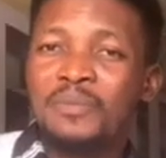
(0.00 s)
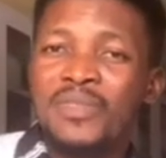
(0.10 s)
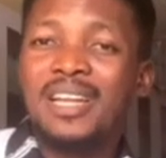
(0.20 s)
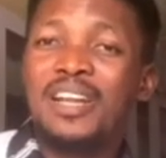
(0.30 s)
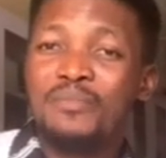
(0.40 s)

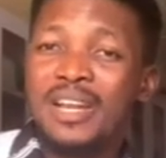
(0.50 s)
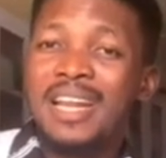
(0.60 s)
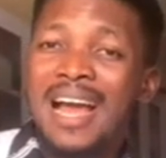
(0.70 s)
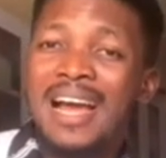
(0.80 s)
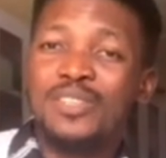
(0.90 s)
Now the brain
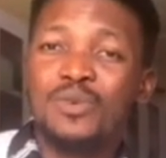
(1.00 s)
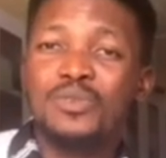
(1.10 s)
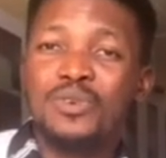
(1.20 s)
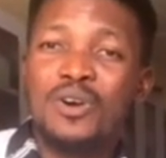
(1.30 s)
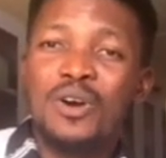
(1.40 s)
has what
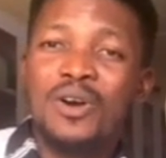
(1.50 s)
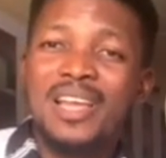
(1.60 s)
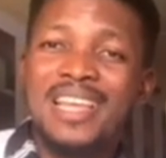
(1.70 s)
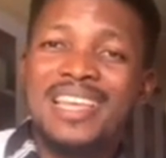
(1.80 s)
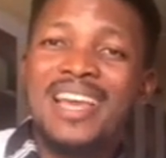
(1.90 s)
we call
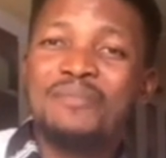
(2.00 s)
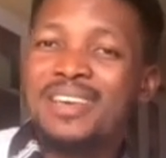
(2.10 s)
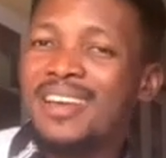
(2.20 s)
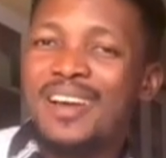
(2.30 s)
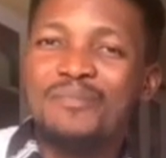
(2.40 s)

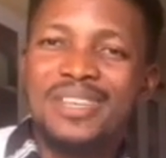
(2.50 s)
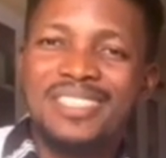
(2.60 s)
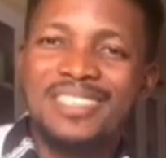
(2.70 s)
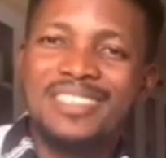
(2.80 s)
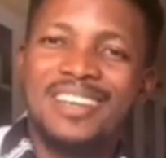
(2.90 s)
chemical
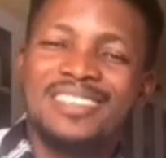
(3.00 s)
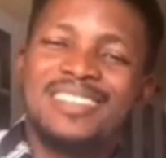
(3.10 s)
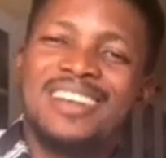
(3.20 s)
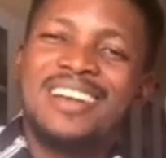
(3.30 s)
messengers.